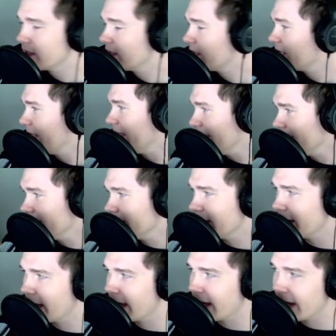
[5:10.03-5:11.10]
in the
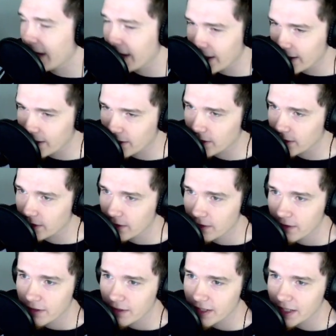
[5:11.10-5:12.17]
hell
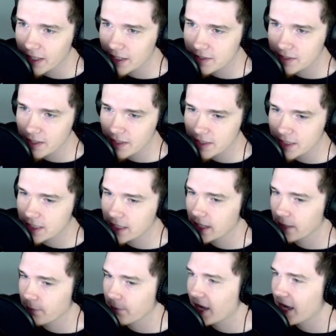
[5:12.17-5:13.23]
is this
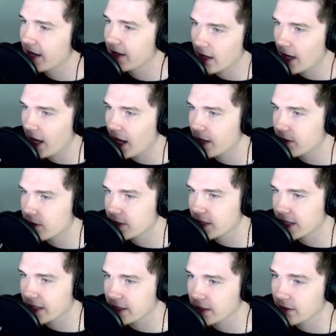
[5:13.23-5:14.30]
thing, man? I don't
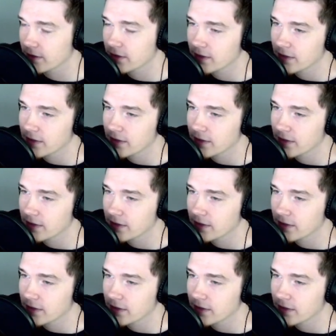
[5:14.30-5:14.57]
like it.